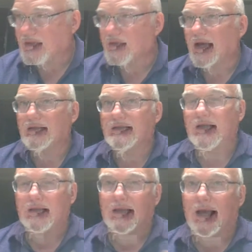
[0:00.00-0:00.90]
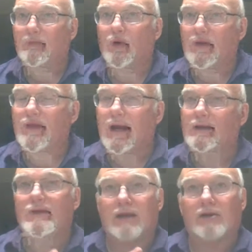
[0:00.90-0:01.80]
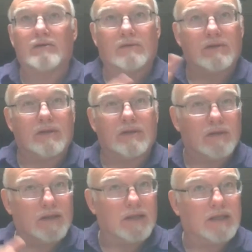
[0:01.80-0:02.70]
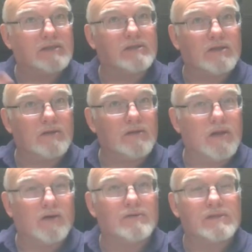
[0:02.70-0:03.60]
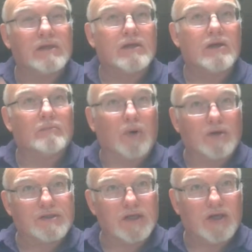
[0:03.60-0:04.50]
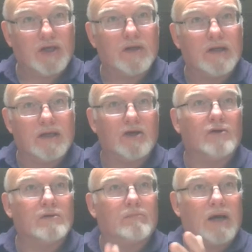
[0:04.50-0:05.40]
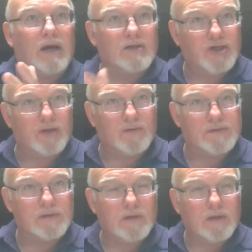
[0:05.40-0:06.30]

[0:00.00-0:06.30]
Okay, so that at that point it's those persecuted and killed by the Jews.